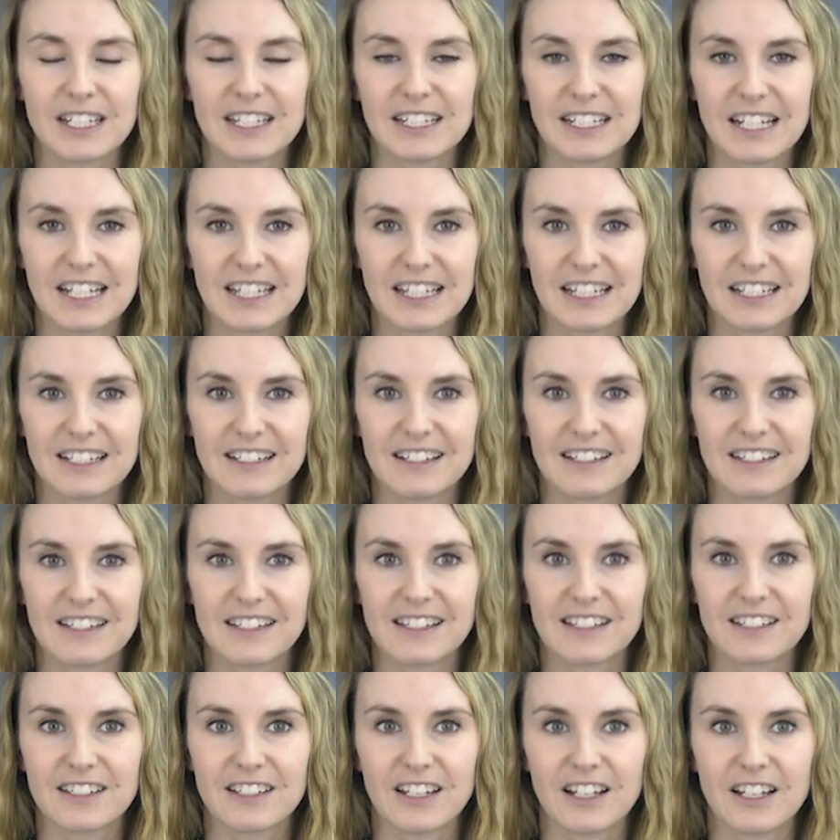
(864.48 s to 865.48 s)
the Netherlands
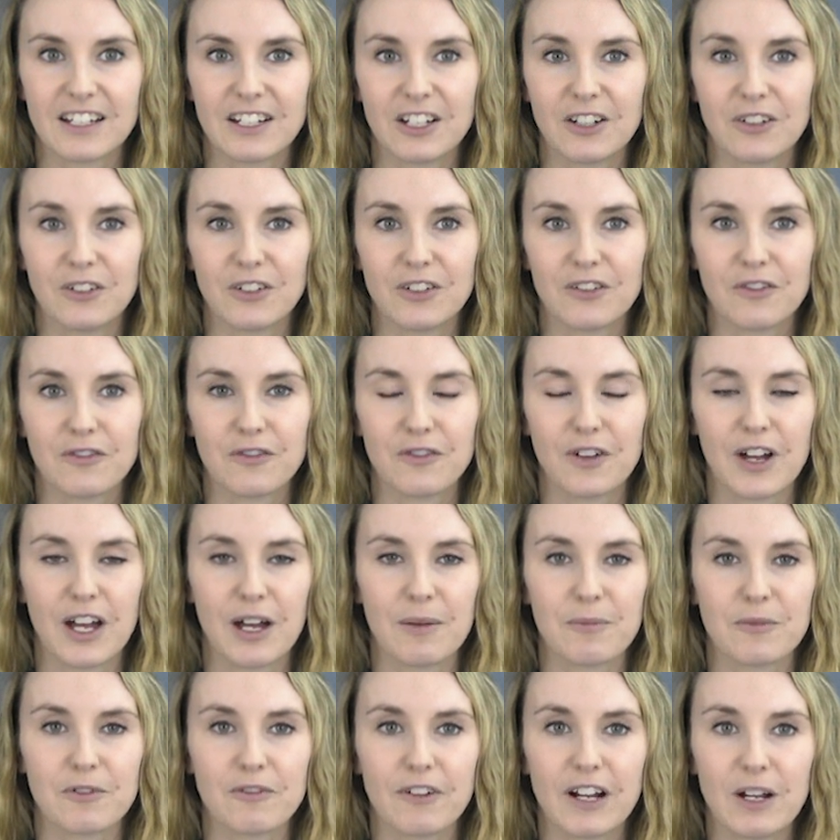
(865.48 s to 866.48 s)
has done a lot of
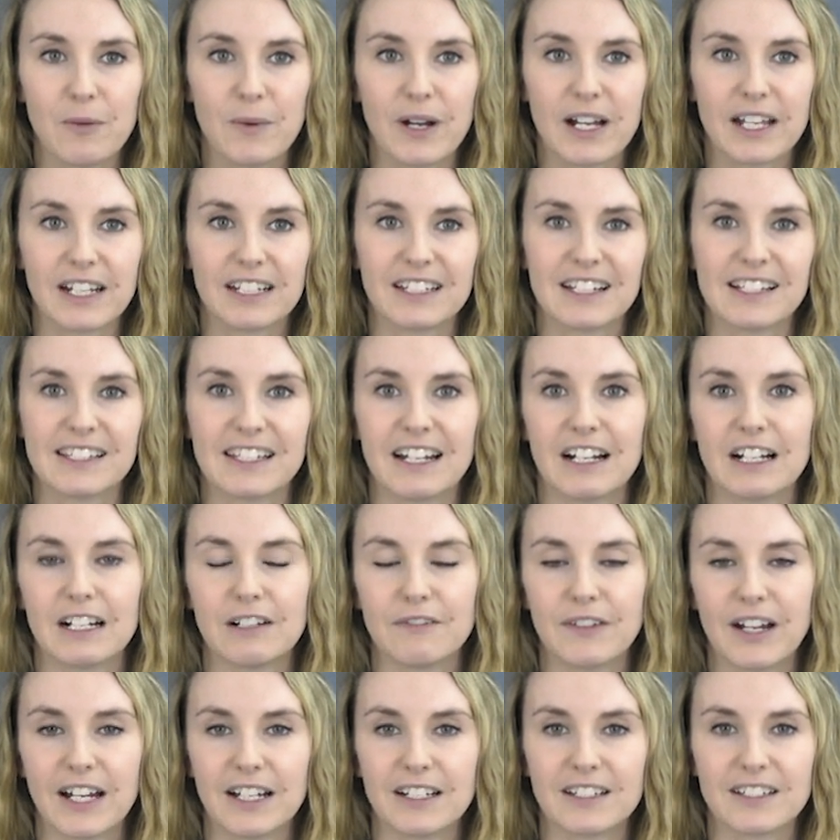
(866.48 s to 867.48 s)
great work in this area, and
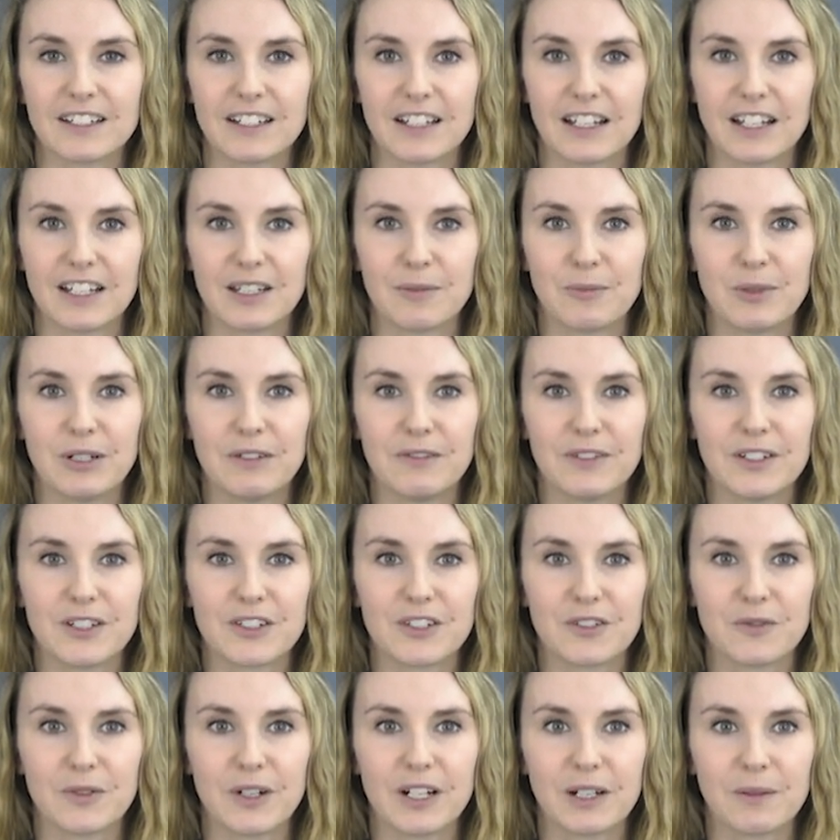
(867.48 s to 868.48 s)
I've had the privilege
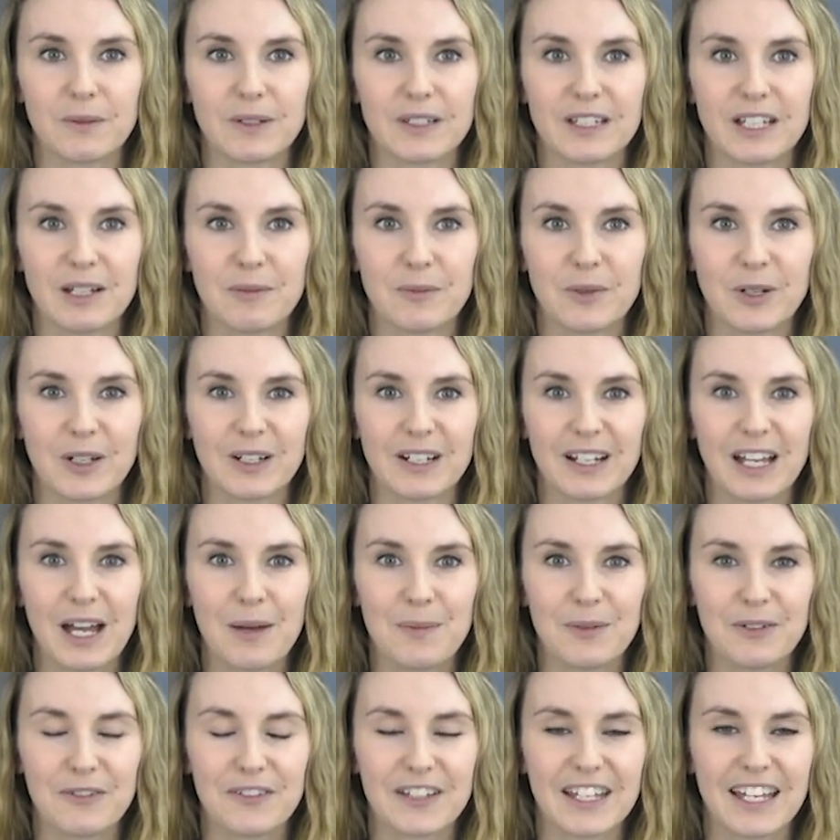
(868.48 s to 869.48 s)
of working with him on a
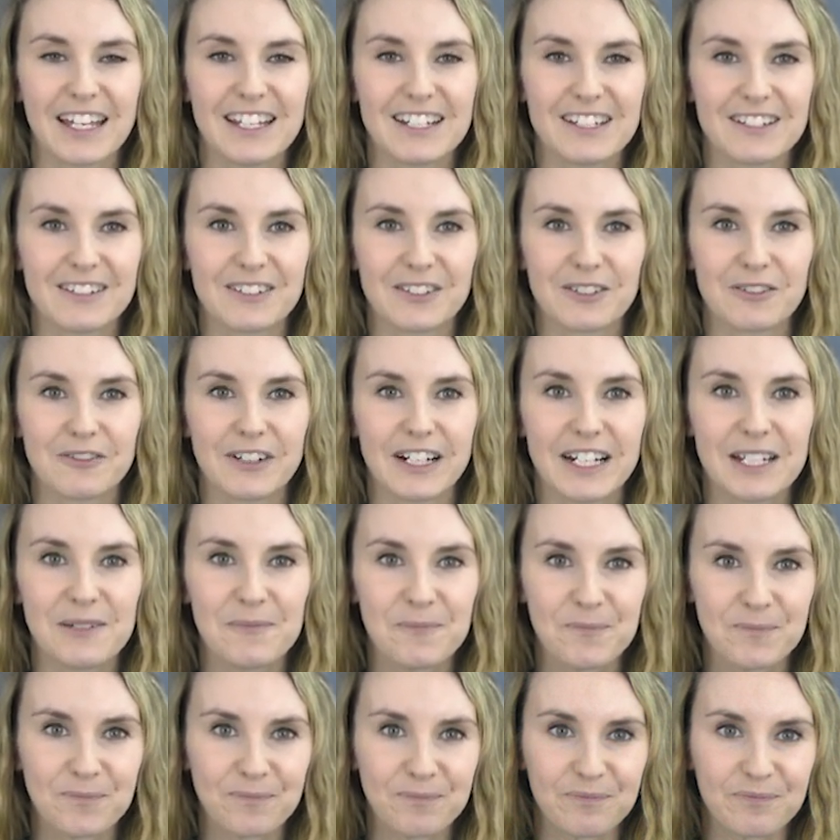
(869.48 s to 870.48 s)
couple of occasions already.
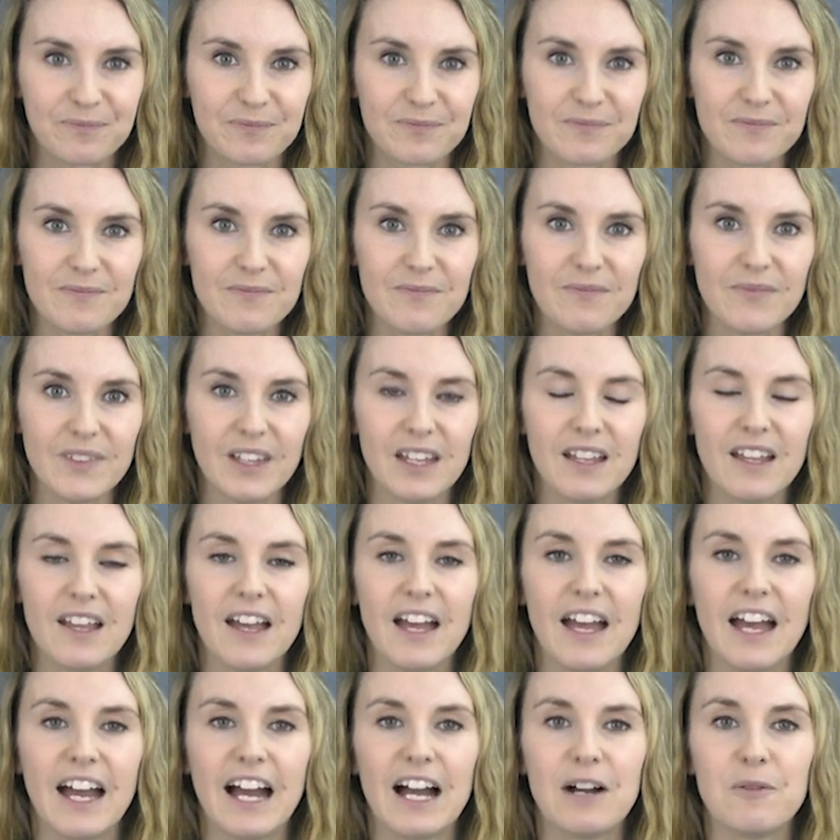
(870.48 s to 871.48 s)

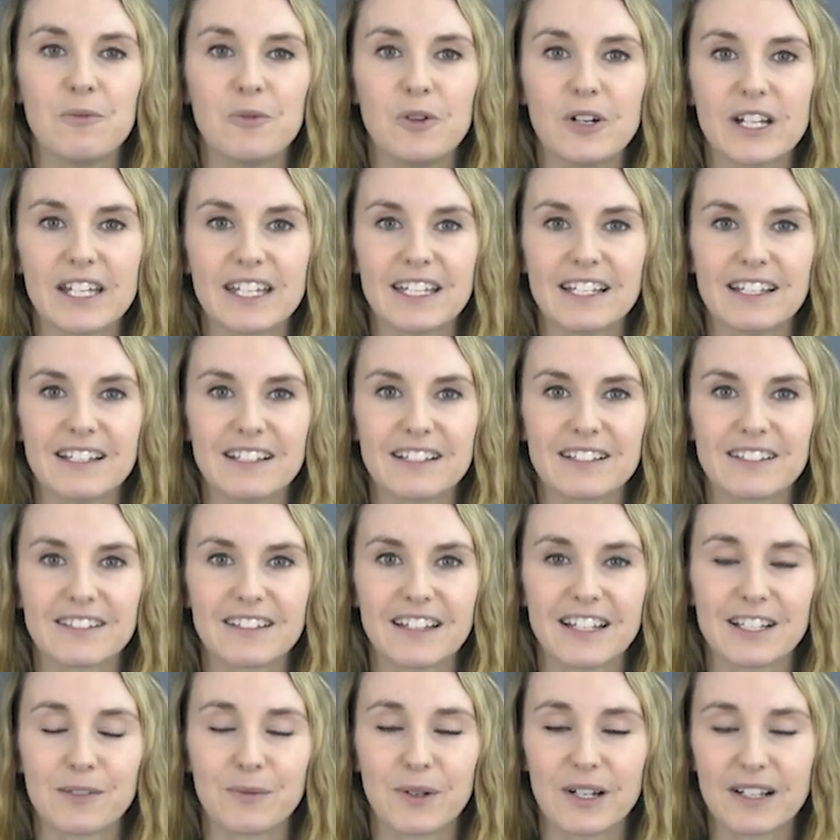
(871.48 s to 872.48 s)
And what
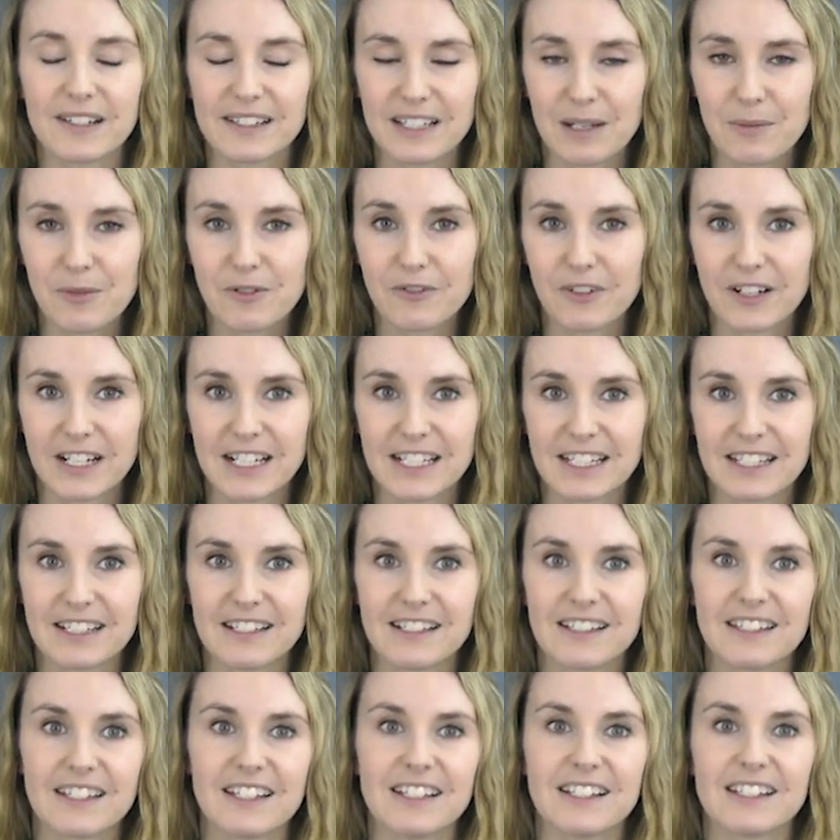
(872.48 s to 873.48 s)
his work
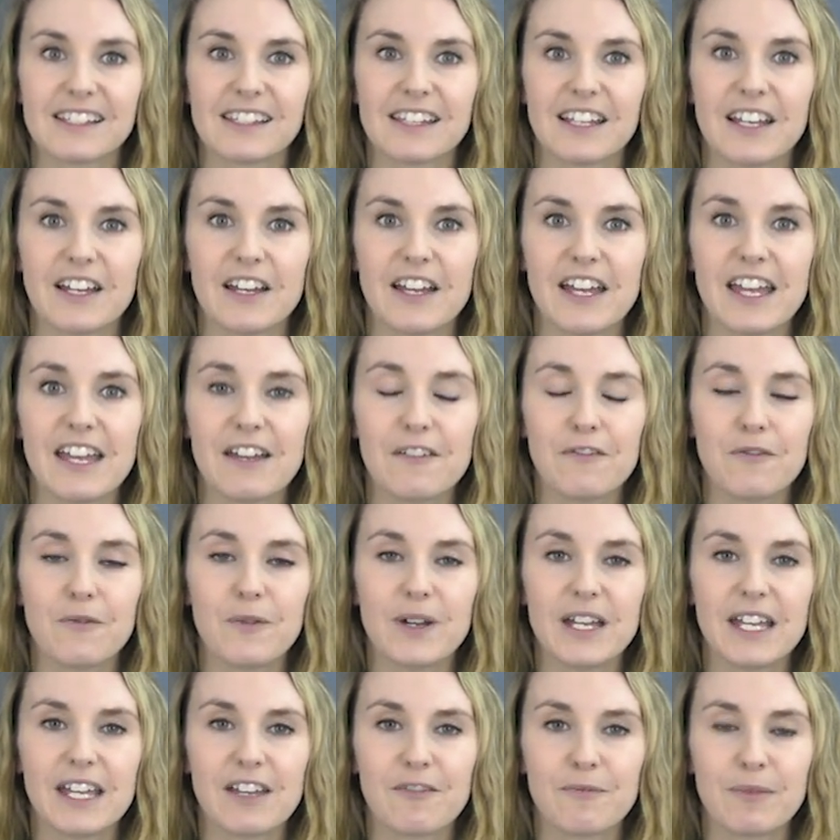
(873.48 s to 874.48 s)
summarizes is that if
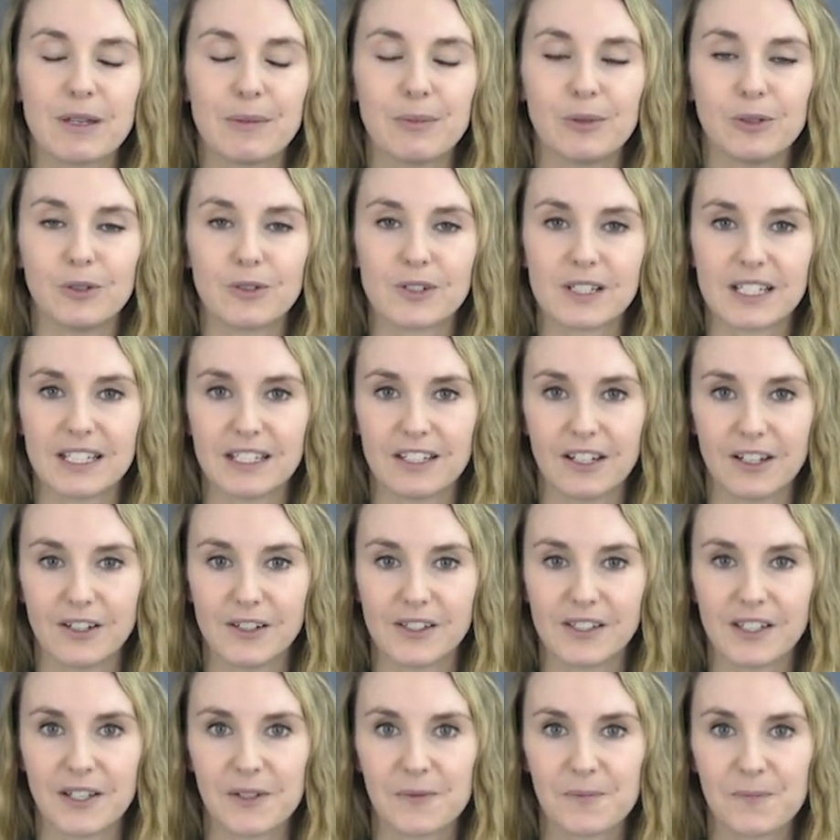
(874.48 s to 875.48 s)
we give people
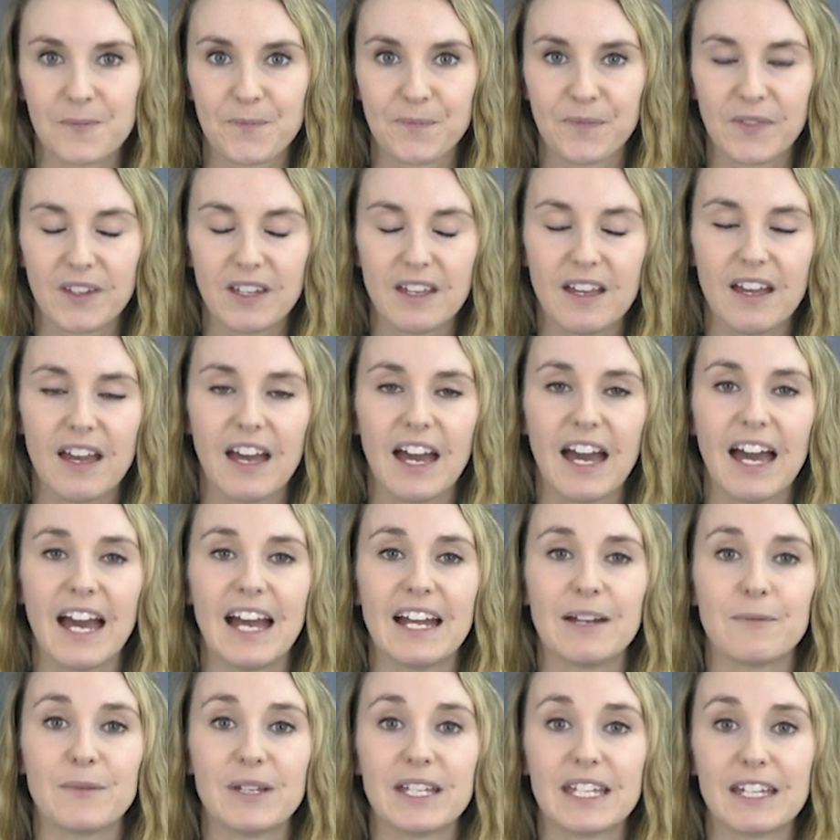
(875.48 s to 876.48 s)
oxytocin
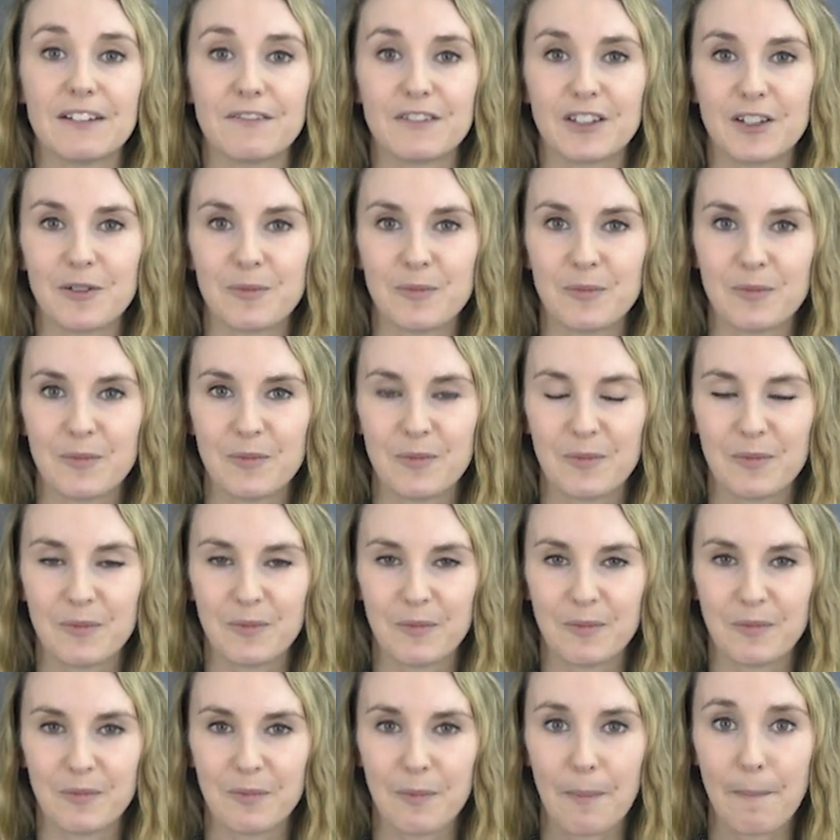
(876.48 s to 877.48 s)
and we give them
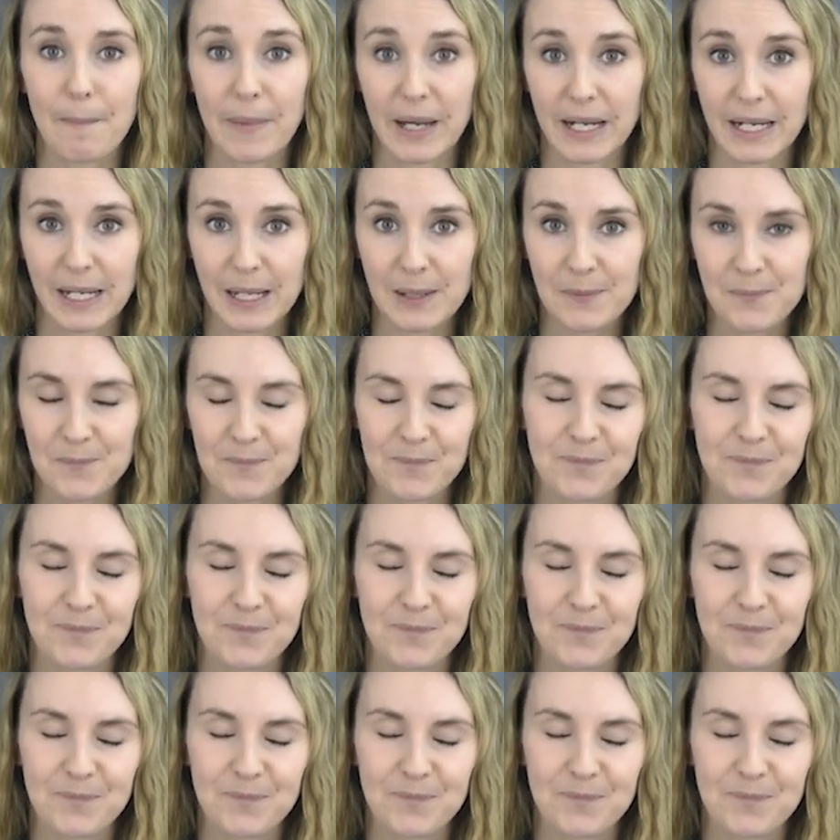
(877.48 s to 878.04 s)
money,